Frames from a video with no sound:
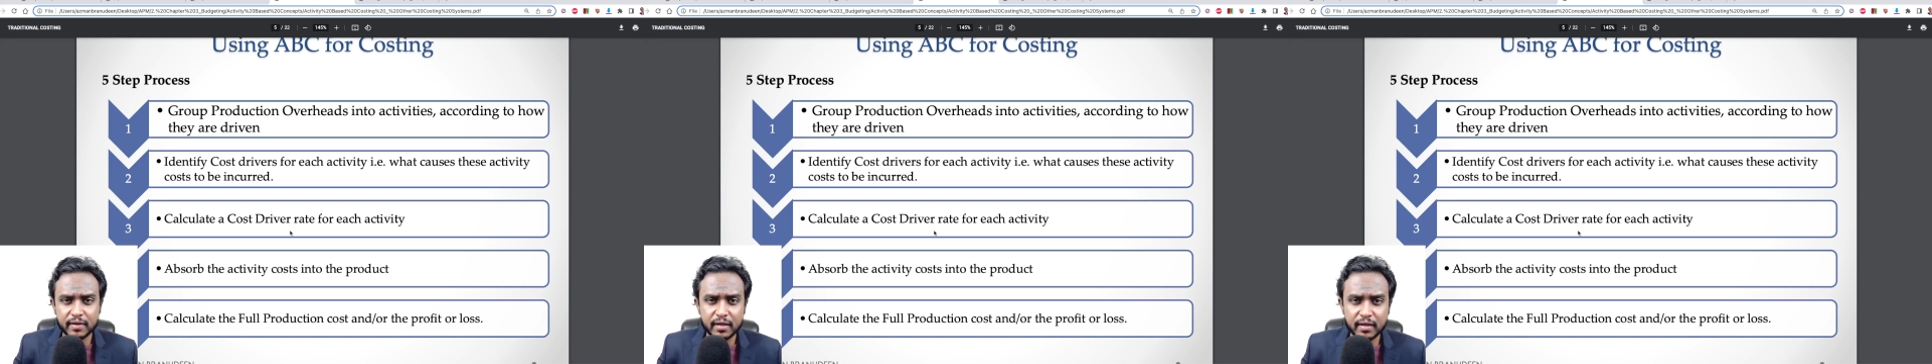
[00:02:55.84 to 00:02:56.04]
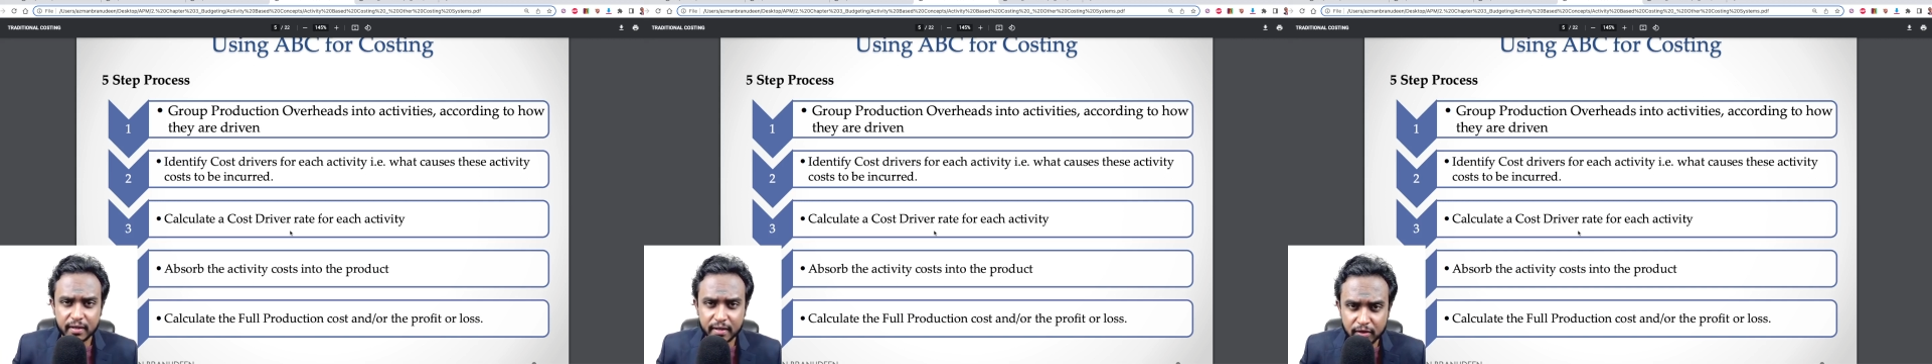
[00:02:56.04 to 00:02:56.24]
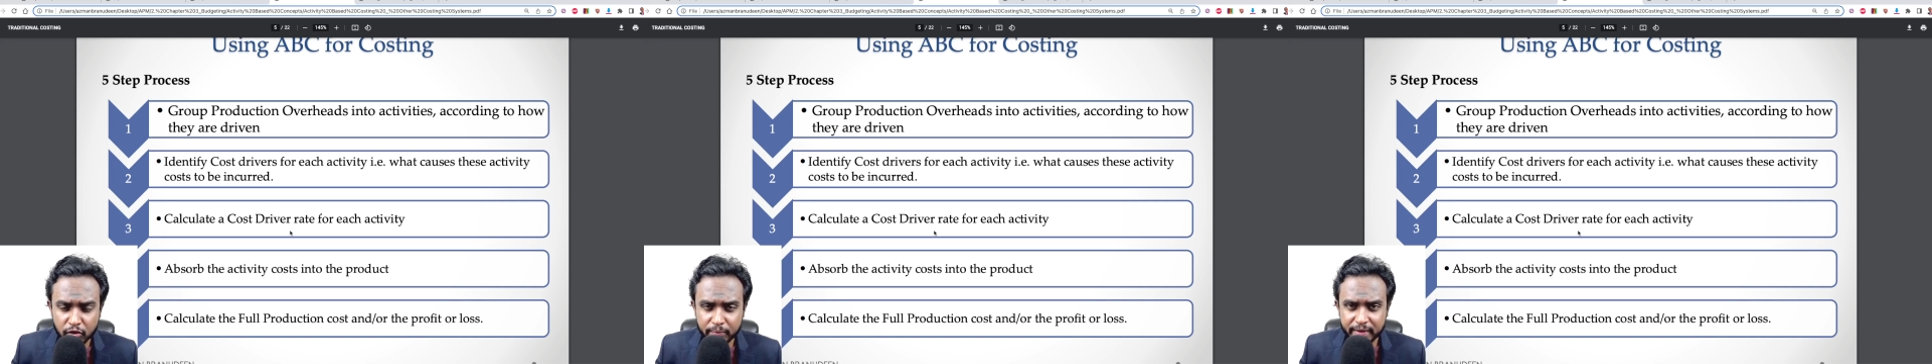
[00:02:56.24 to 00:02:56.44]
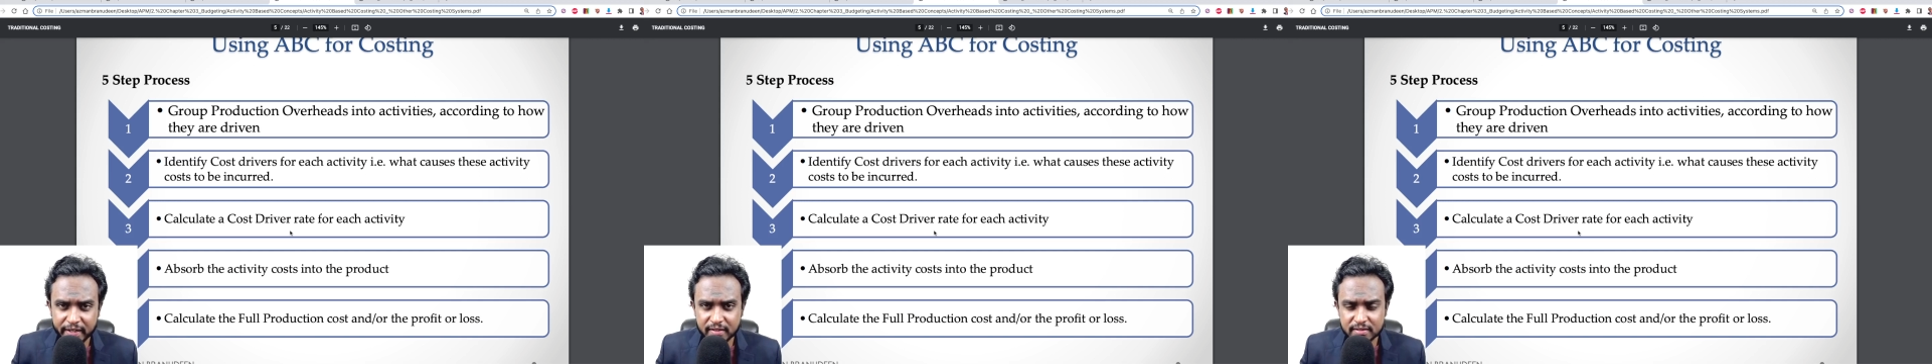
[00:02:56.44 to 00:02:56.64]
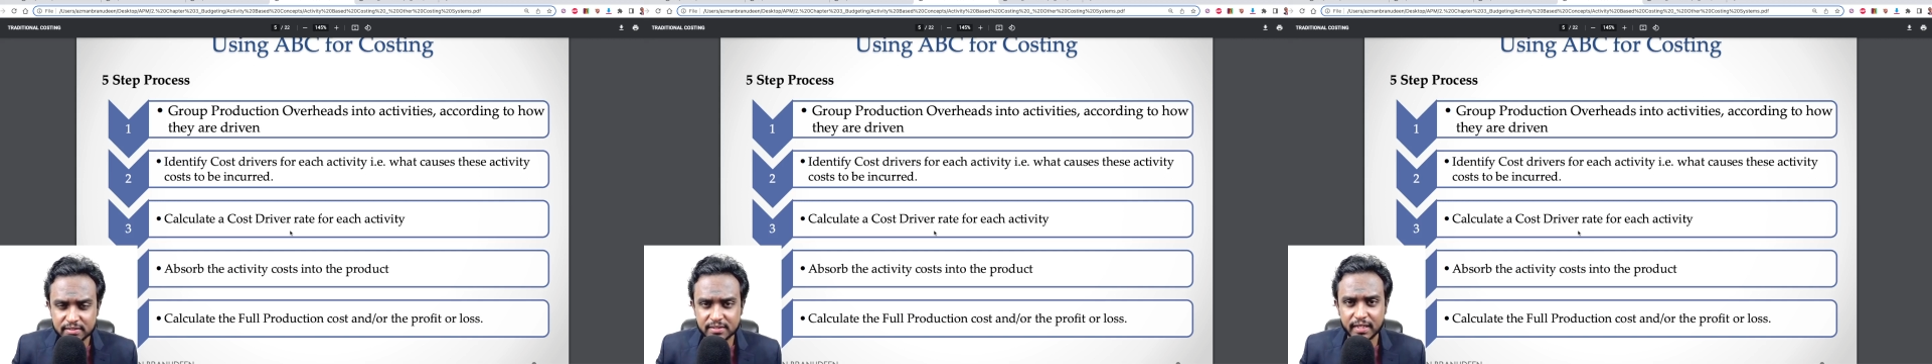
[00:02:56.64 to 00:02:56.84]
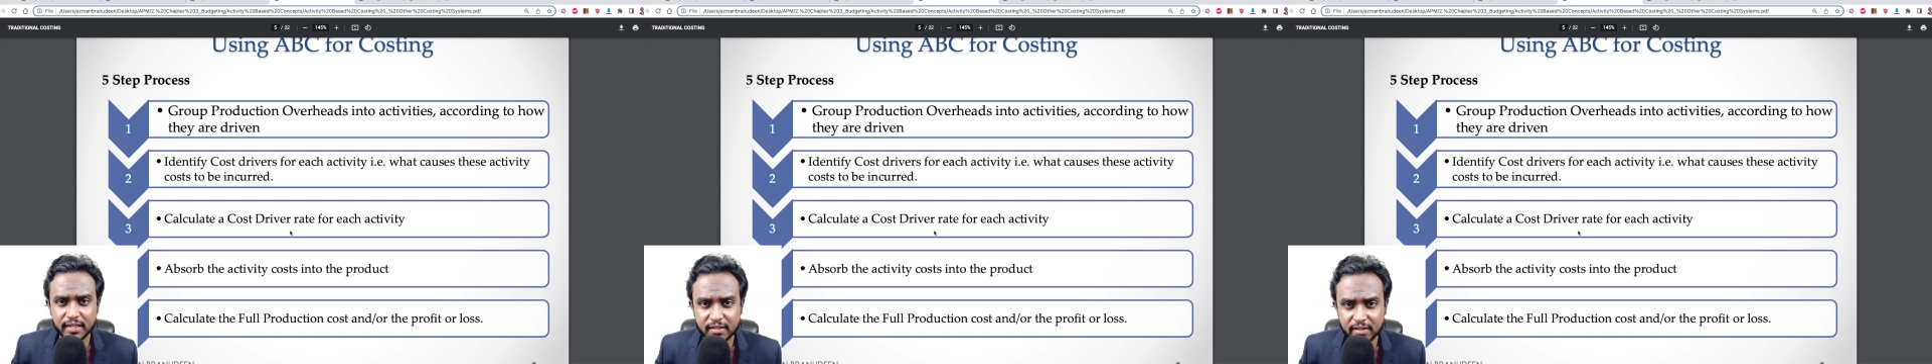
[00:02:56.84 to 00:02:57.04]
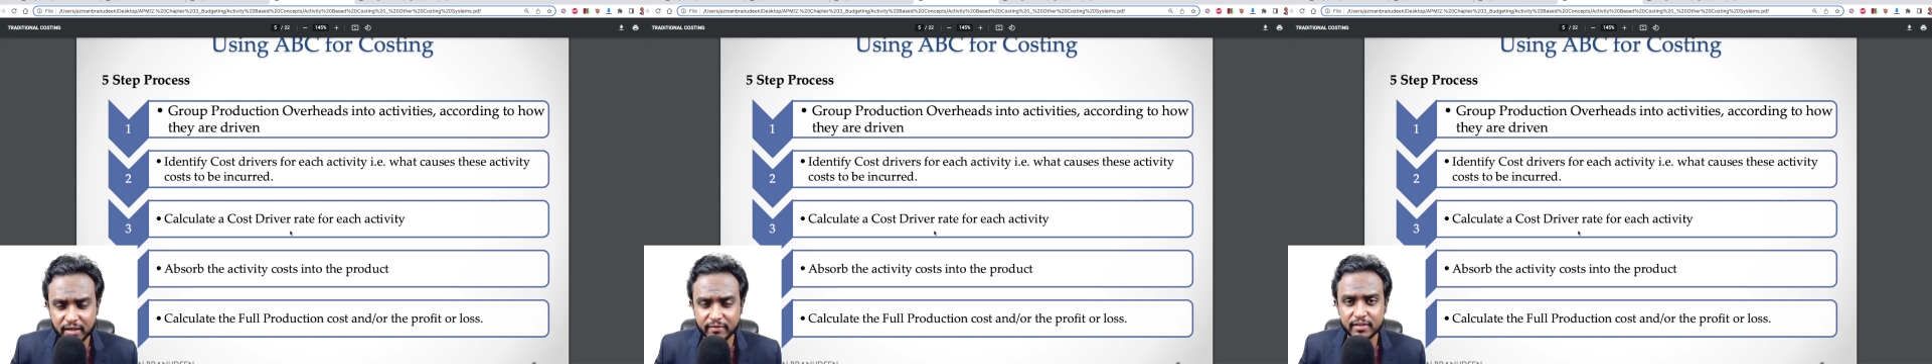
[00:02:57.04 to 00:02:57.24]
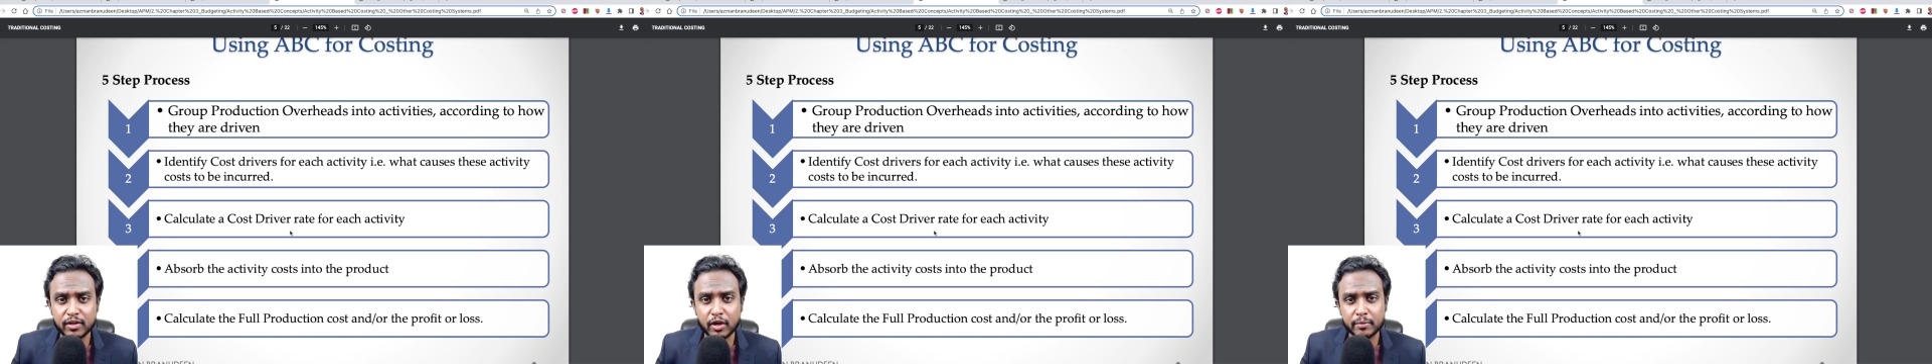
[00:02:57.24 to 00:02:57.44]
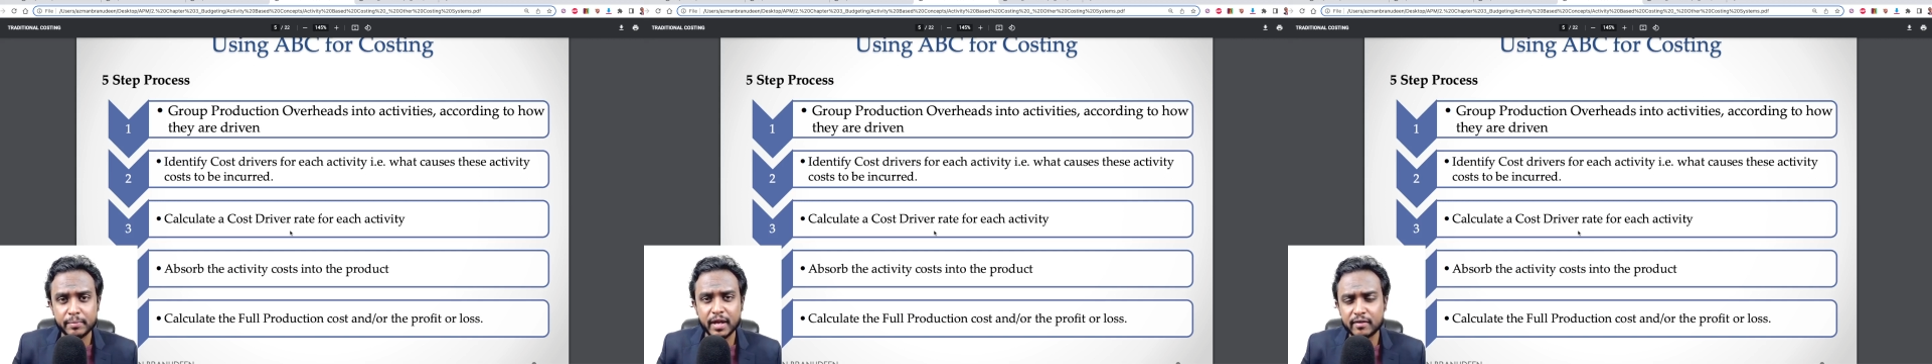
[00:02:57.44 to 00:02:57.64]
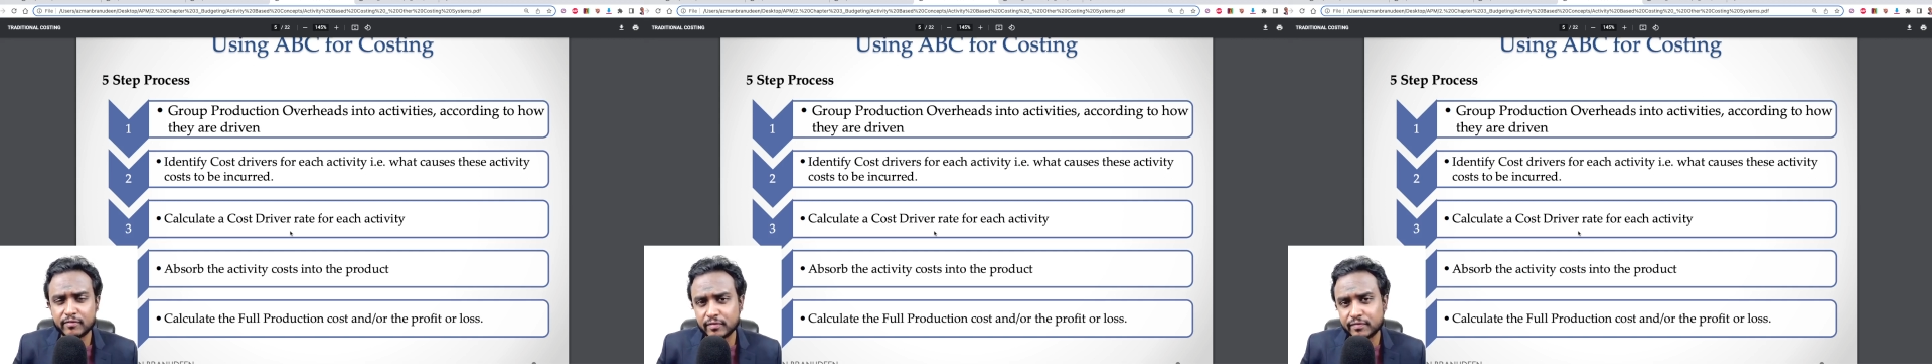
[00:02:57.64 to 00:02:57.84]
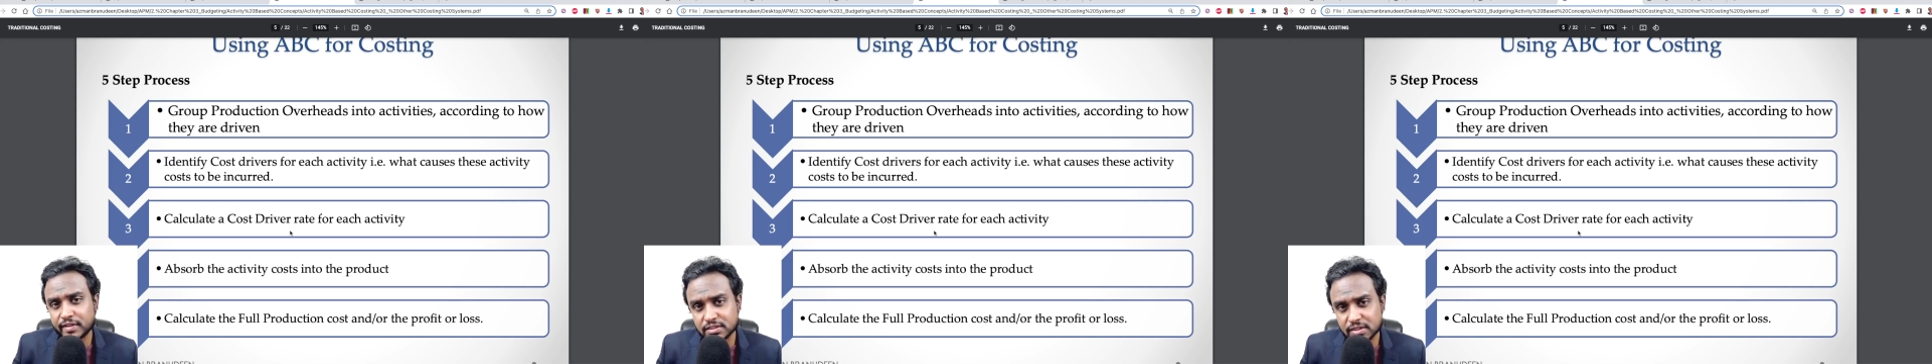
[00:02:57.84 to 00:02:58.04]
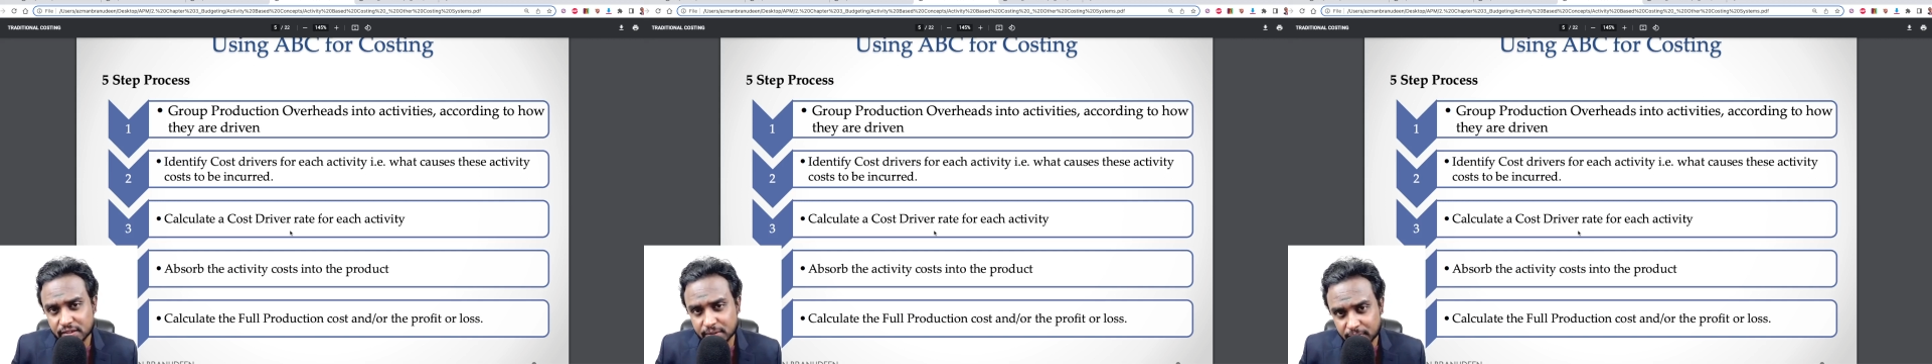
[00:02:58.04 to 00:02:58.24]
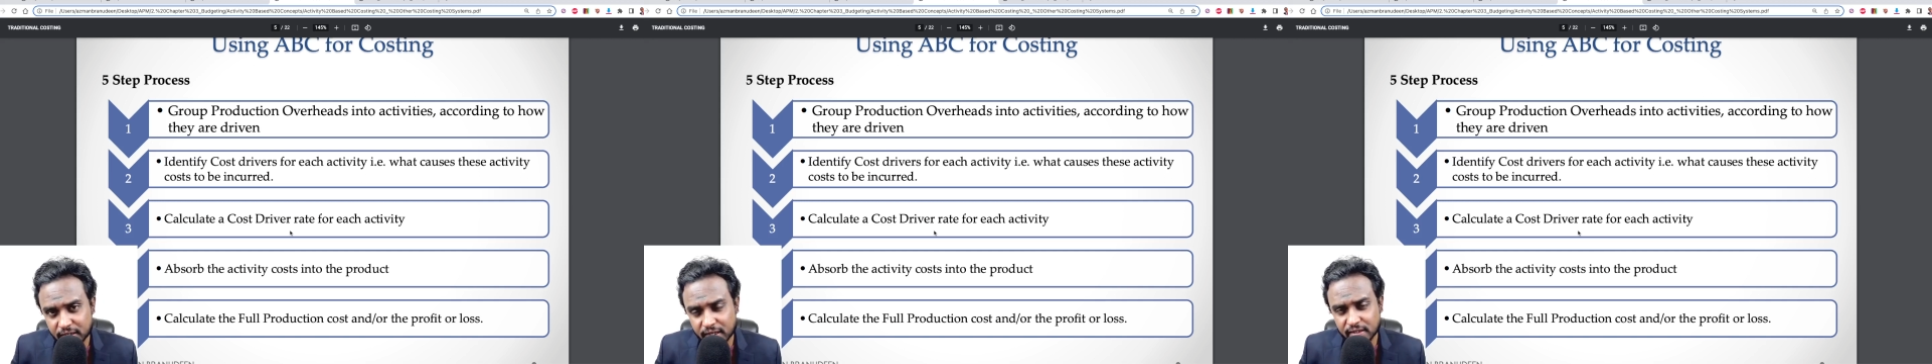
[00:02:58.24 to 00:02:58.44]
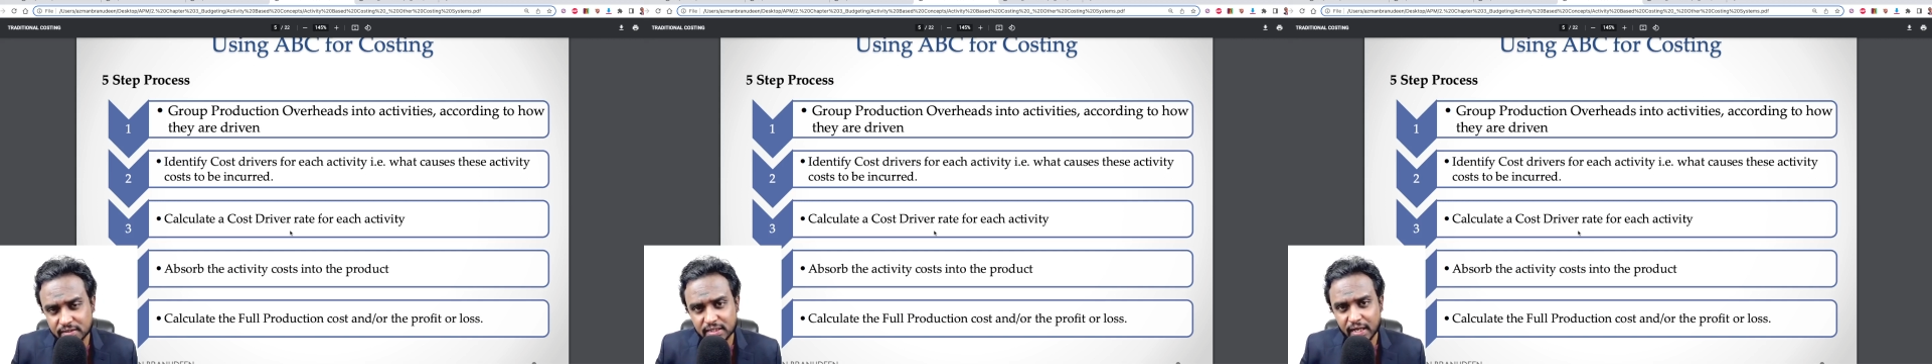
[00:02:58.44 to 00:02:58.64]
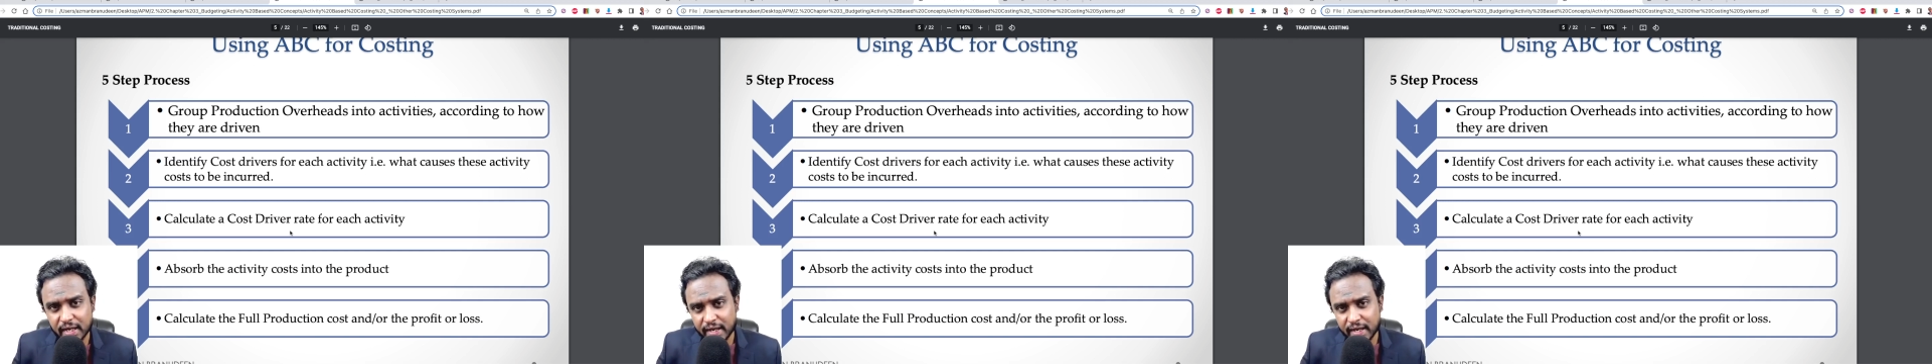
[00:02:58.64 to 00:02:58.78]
kilometers that are traveled on behalf of each of the products,